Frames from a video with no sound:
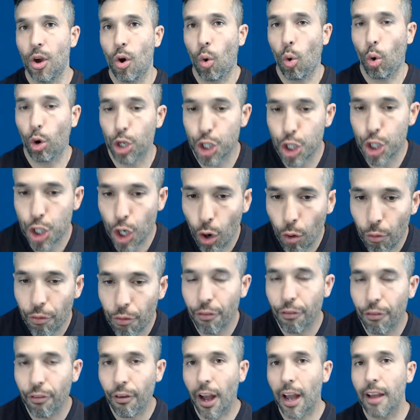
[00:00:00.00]
or show
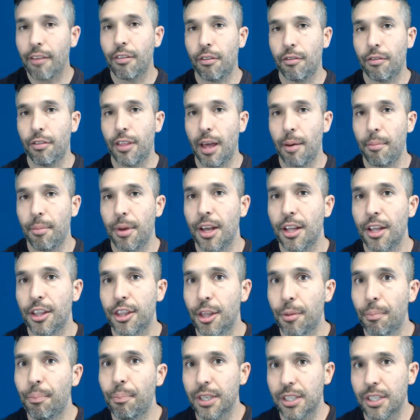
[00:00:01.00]
5 of them
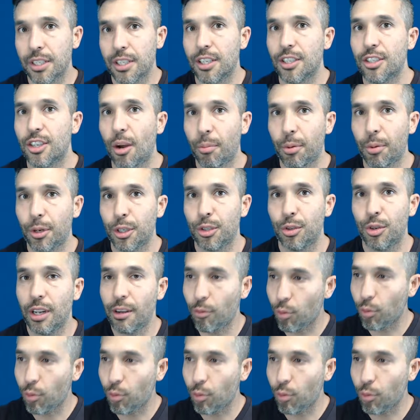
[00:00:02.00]
the business opportunity.